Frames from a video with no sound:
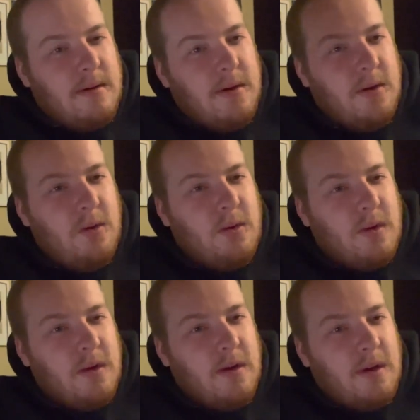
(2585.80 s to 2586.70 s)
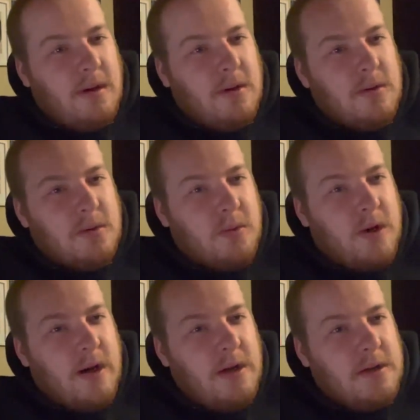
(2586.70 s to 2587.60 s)
who really knows
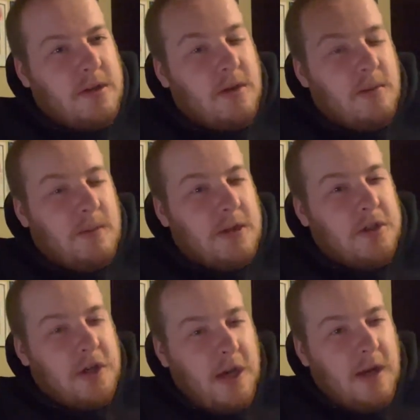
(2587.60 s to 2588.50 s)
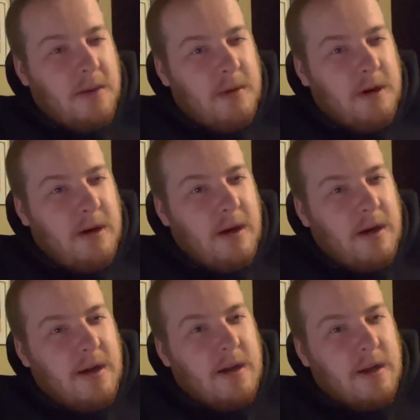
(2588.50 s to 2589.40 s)
why so much anime
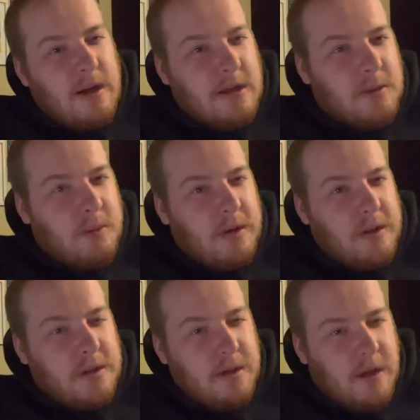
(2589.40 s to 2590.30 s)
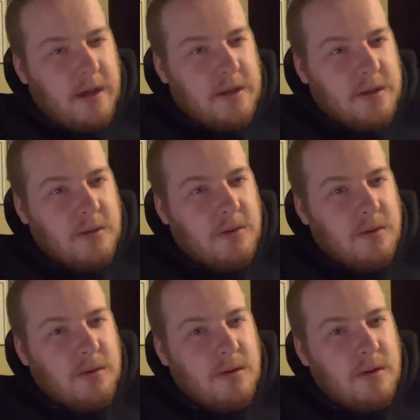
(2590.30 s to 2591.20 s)
takes place in high
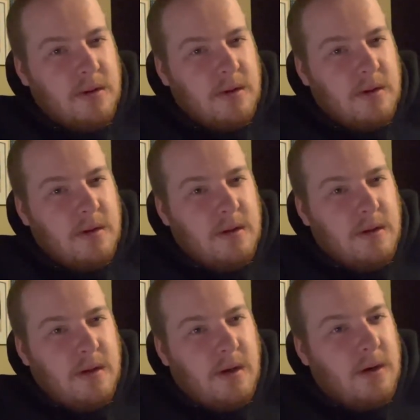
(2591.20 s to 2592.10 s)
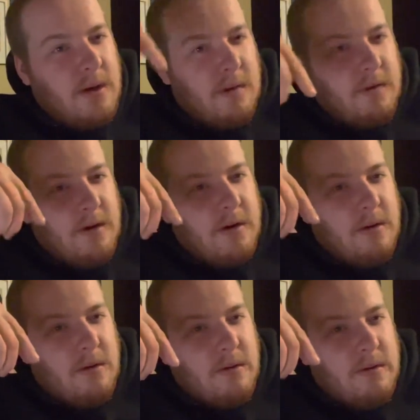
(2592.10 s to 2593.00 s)
school? I'll never
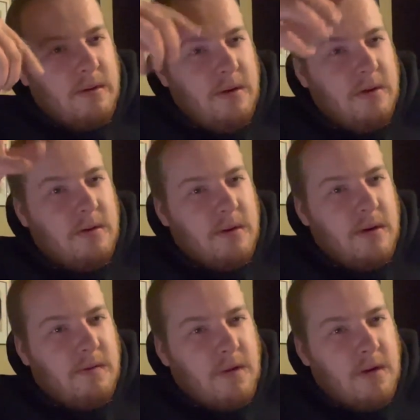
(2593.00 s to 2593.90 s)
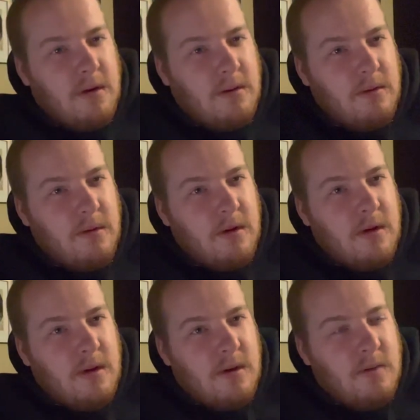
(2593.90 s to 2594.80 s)
know. You'll never know.
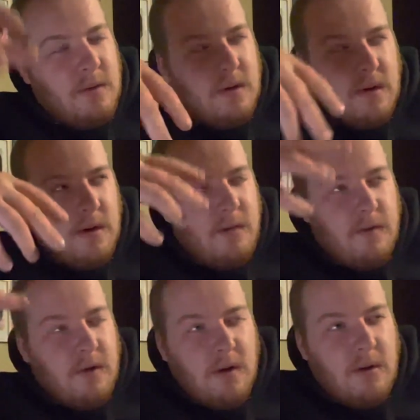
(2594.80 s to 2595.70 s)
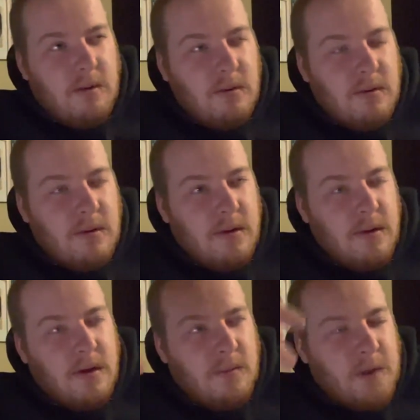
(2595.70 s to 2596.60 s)
We'll never know.
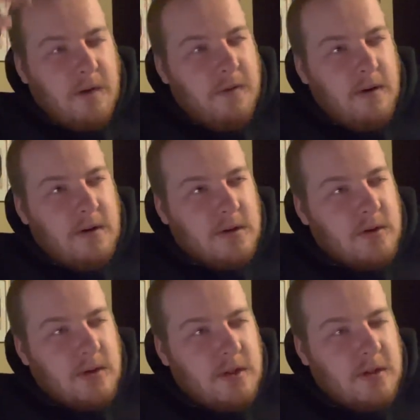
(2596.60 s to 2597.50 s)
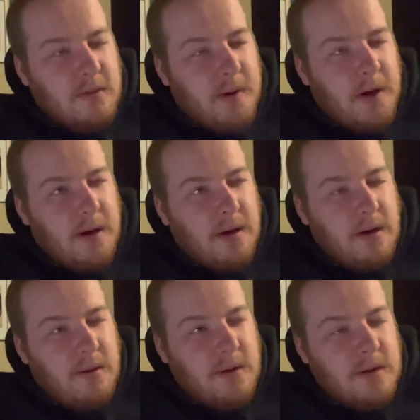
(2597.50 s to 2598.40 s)
None of my videos reach Japan
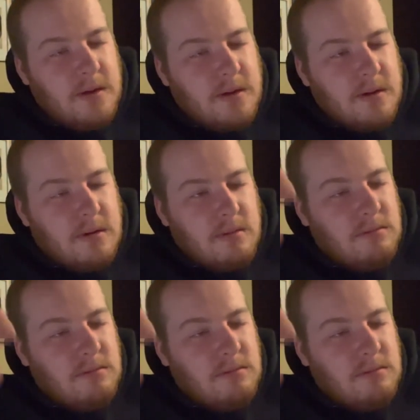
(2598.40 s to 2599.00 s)
anyways, so